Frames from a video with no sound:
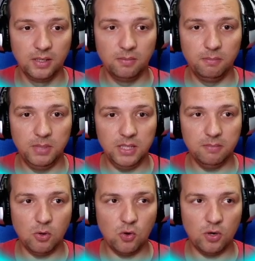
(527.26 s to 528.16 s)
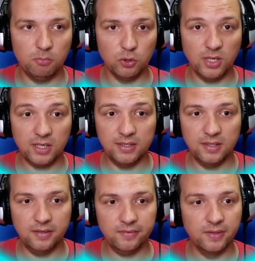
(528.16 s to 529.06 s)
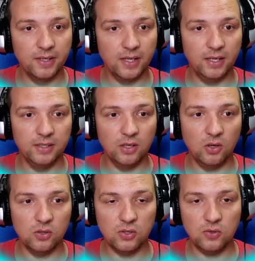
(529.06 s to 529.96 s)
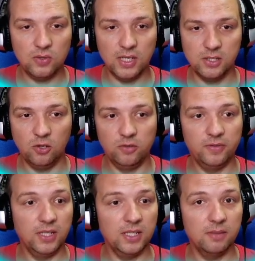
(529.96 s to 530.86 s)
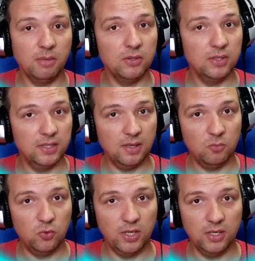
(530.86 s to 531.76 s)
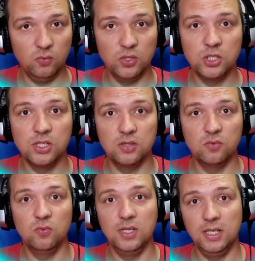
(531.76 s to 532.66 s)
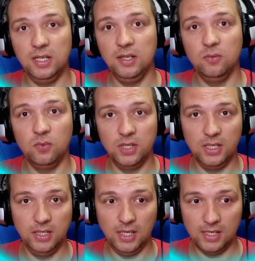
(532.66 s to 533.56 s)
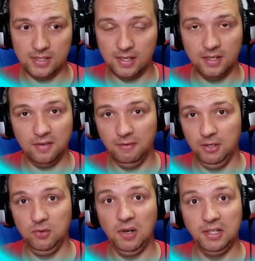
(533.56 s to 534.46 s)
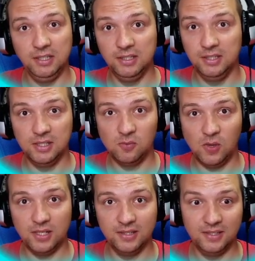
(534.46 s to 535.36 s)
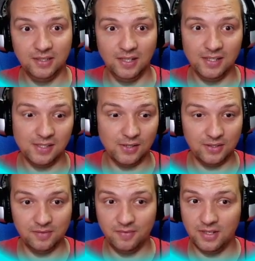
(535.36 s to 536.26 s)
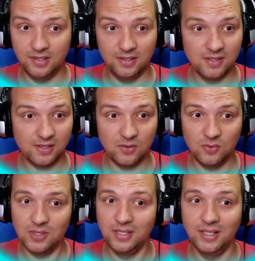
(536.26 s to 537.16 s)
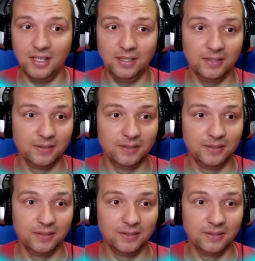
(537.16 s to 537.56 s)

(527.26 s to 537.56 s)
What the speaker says: be more productive. And also, let's not forget about the thumb wheel, which is really, really nice. I never knew I needed this one until I started vertical scrolling like,